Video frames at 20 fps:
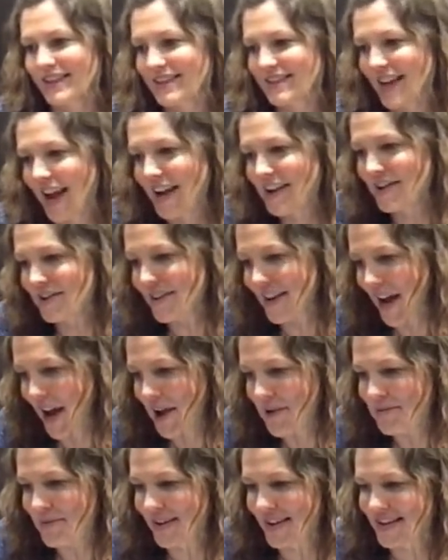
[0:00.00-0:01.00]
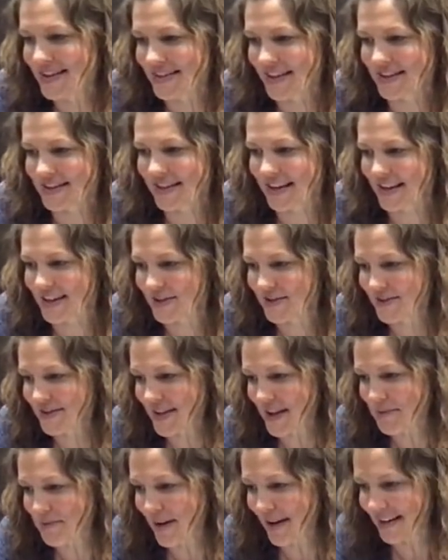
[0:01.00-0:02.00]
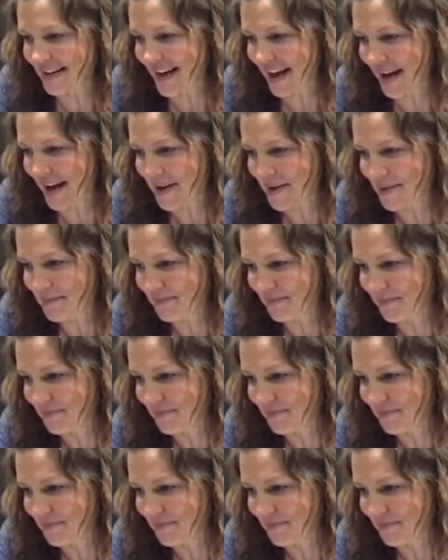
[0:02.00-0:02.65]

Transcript: Is that your name? He says, can you say my name?